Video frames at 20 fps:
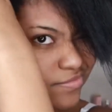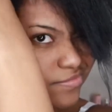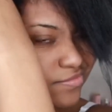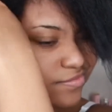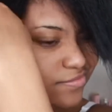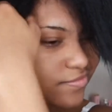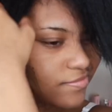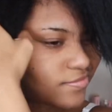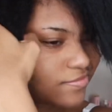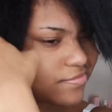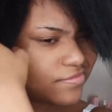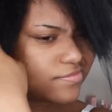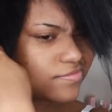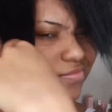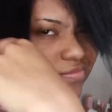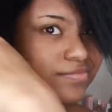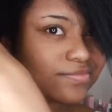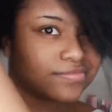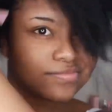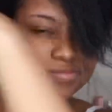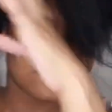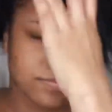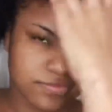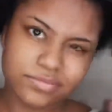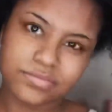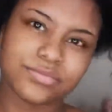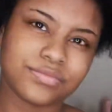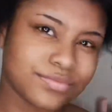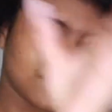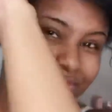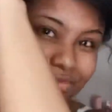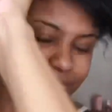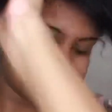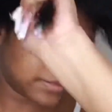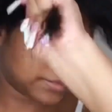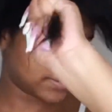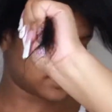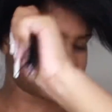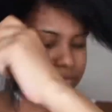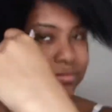my hair. This
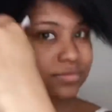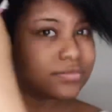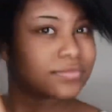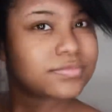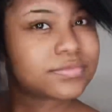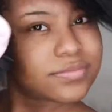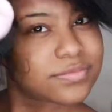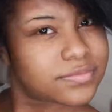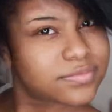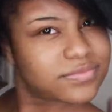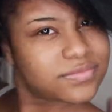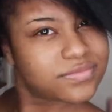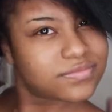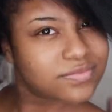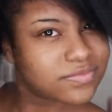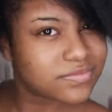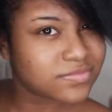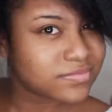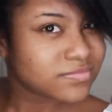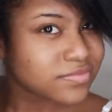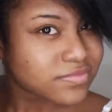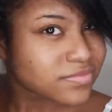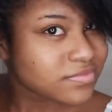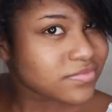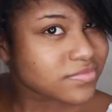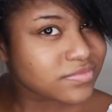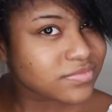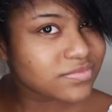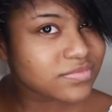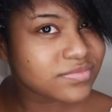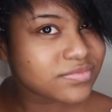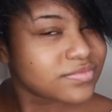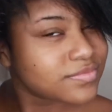roller brush, like I said, I did get from